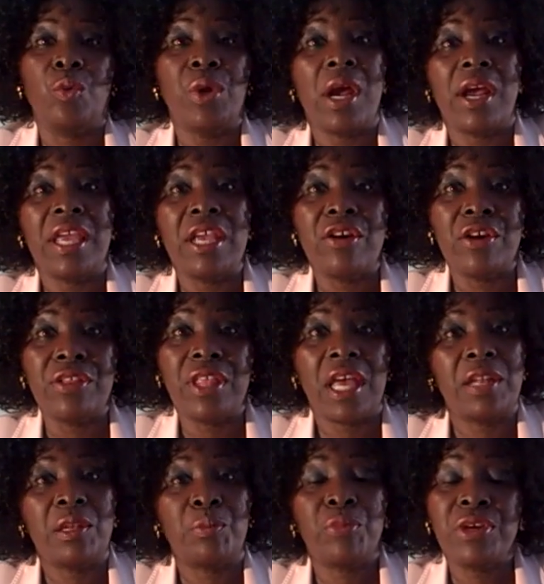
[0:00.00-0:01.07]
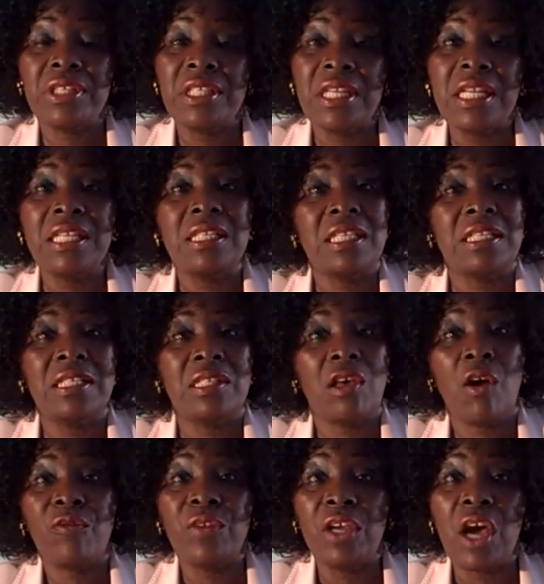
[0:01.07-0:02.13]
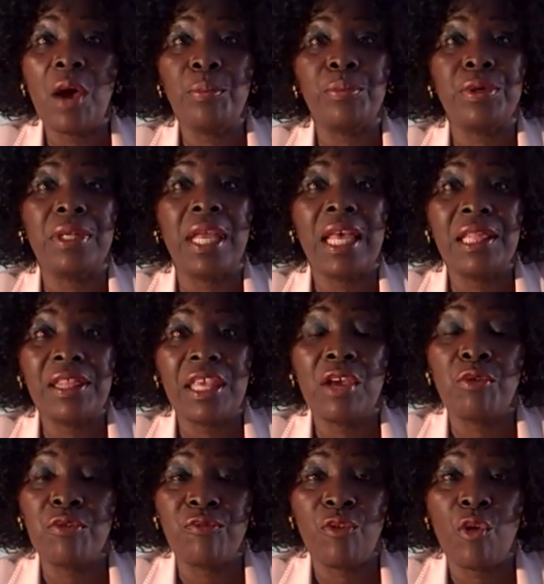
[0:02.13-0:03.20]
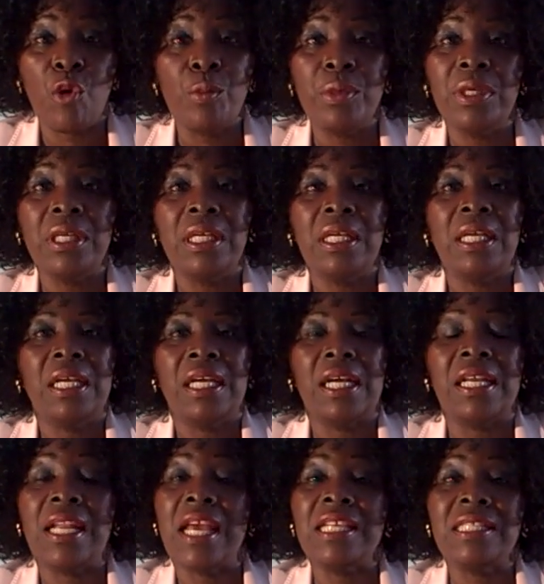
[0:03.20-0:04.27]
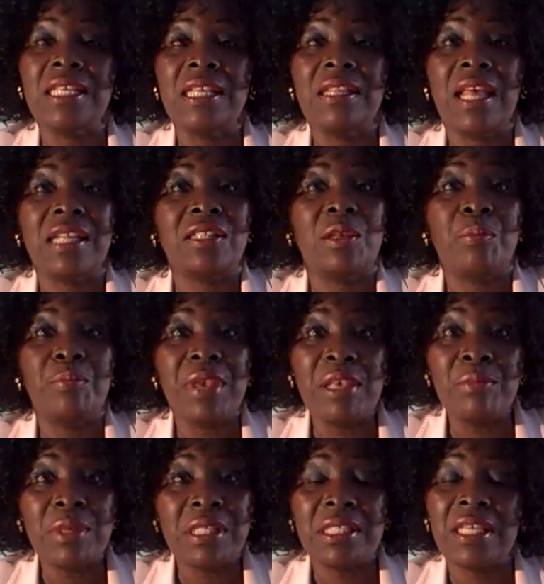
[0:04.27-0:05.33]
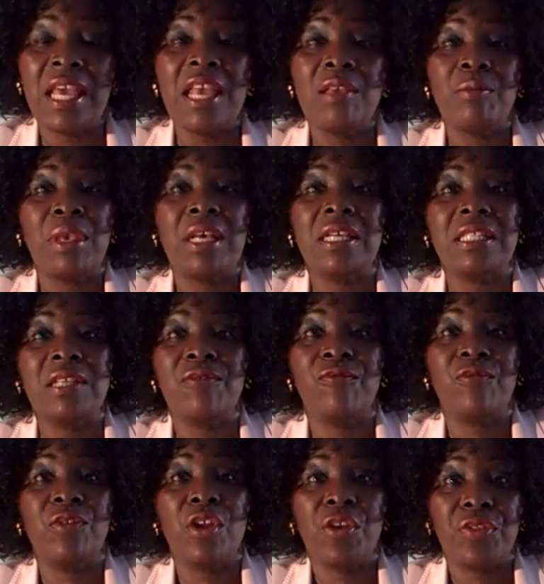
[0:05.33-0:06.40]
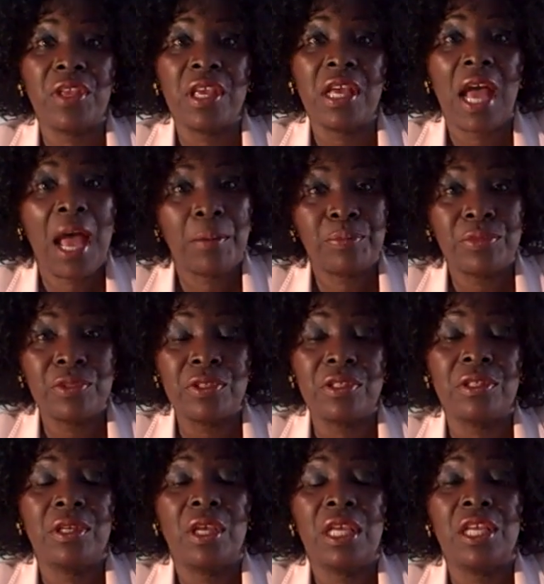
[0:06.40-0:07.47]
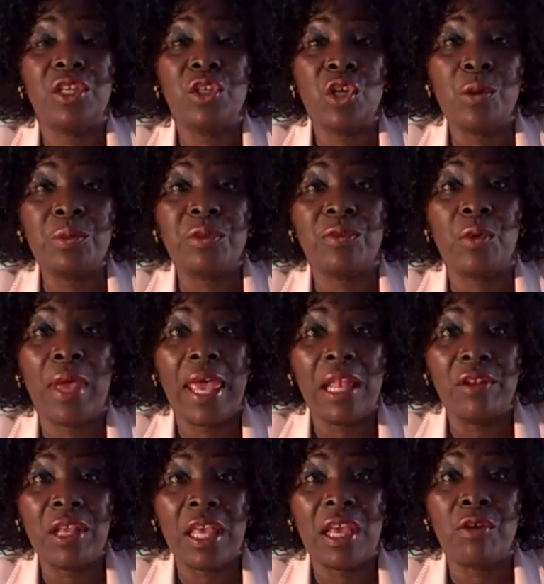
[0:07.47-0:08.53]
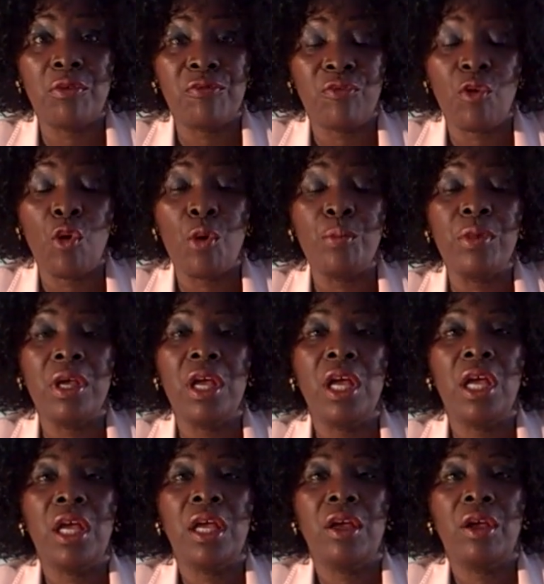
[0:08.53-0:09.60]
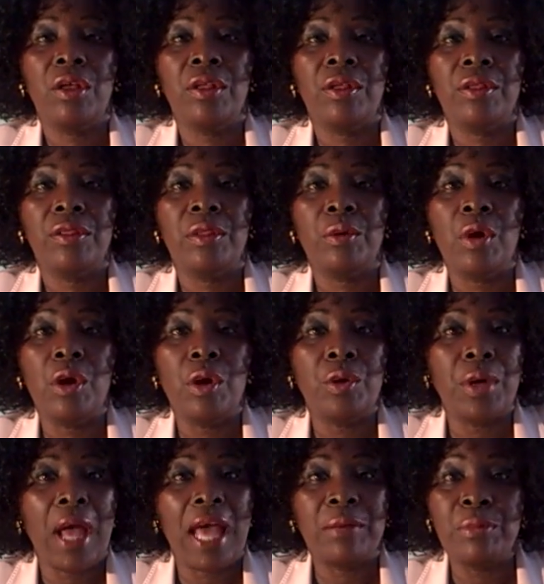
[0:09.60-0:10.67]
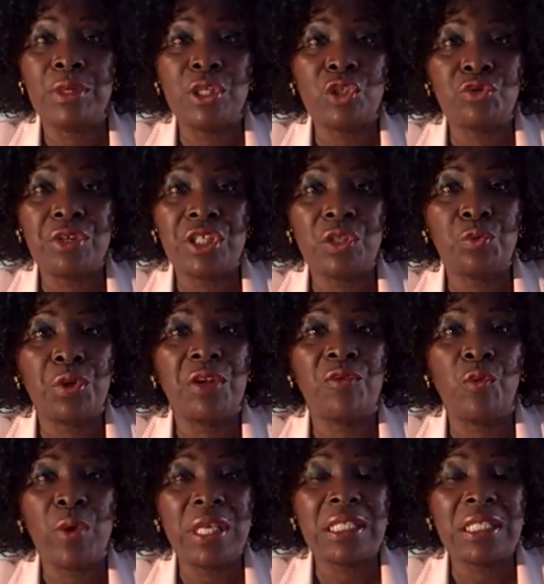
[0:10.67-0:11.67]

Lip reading: We are hearing that the president is softening up on healthcare reform, and I say that's a big mistake because if nothing happens in terms of healthcare reform, the administration would have